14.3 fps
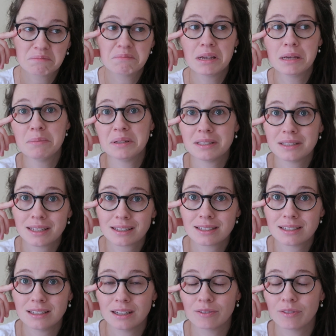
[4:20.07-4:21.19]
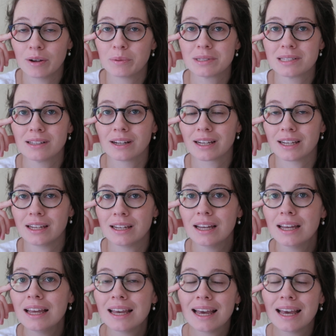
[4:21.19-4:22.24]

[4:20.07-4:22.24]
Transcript: maybe 60 if I was lucky,